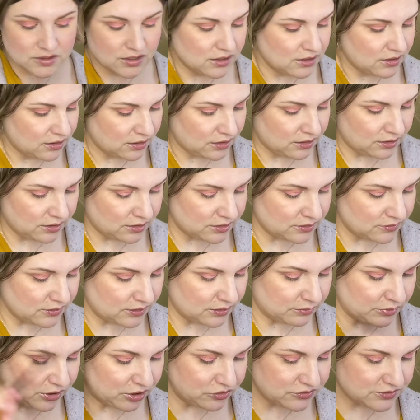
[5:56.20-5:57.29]
And then I'm
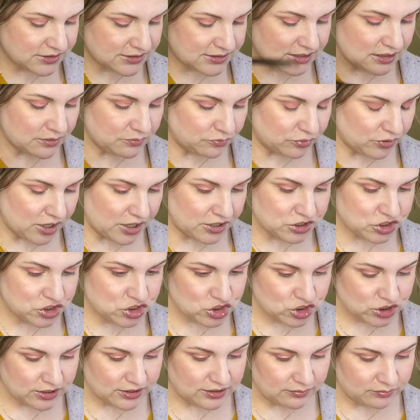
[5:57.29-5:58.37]
gonna use the same brush
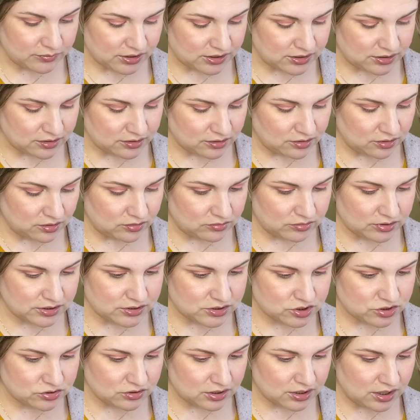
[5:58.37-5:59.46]
and I'm gonna go
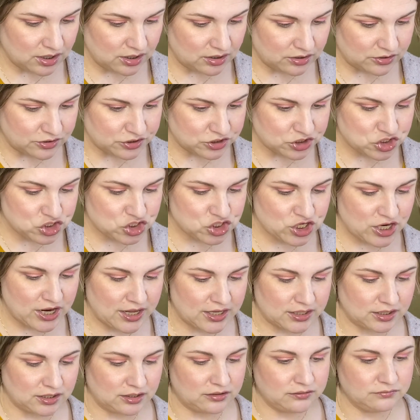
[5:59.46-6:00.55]
into the color
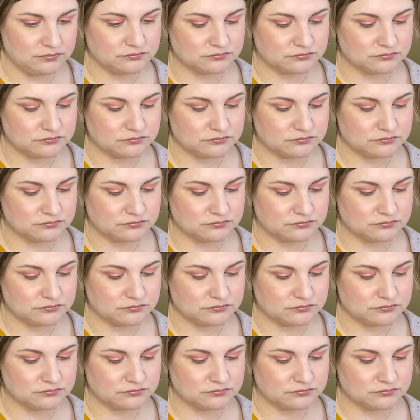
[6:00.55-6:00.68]
Chatty,